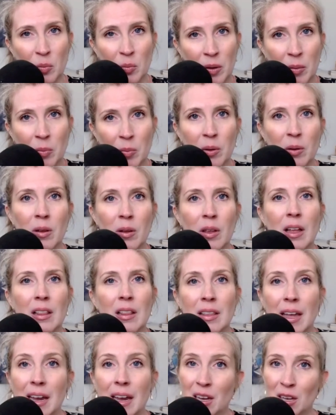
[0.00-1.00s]
people
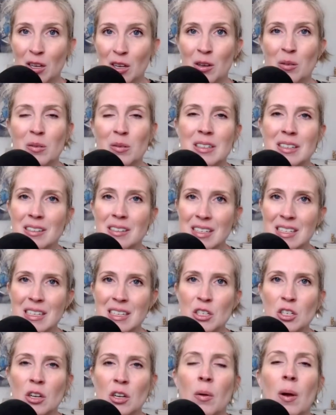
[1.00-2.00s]
like you to listen
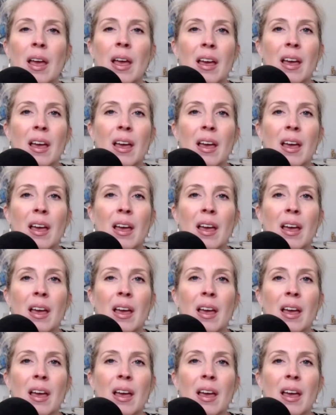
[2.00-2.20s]
to.